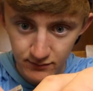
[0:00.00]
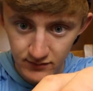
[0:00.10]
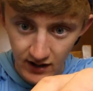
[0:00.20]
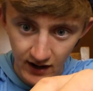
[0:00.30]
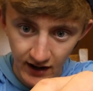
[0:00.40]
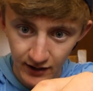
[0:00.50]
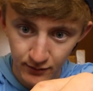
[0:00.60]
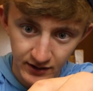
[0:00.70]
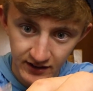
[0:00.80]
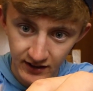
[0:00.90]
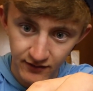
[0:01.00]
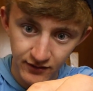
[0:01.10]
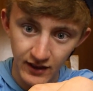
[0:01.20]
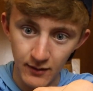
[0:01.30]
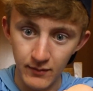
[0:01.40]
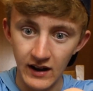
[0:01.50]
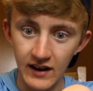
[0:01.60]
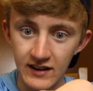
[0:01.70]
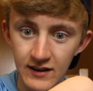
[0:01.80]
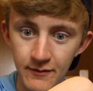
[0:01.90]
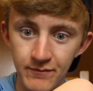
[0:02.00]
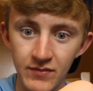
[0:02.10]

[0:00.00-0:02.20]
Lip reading: tie we did for that body,